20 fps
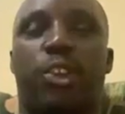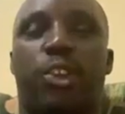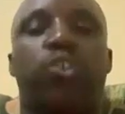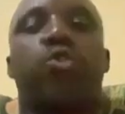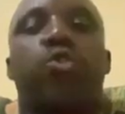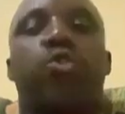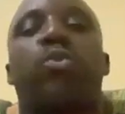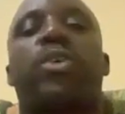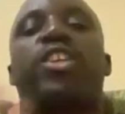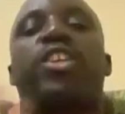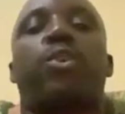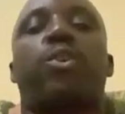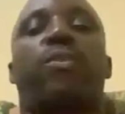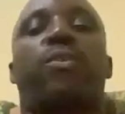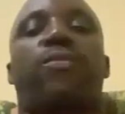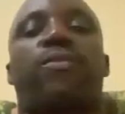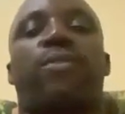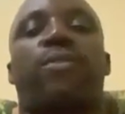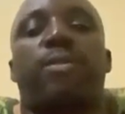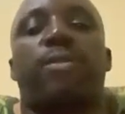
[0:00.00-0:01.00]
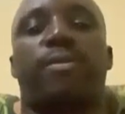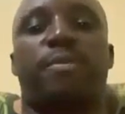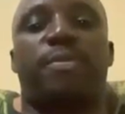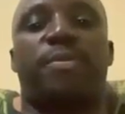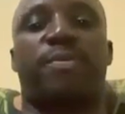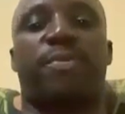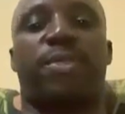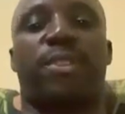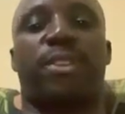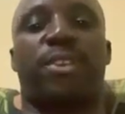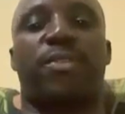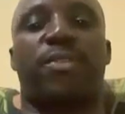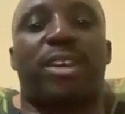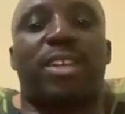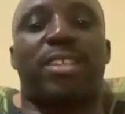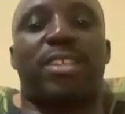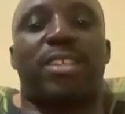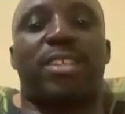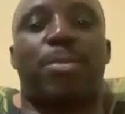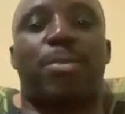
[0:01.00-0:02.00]
you sweat it off,
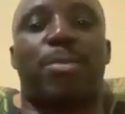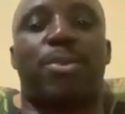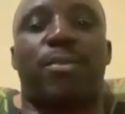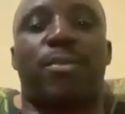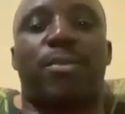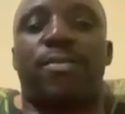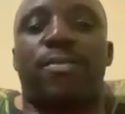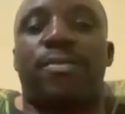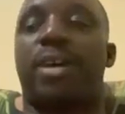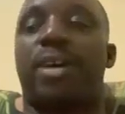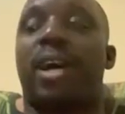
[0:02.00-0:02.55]
for example.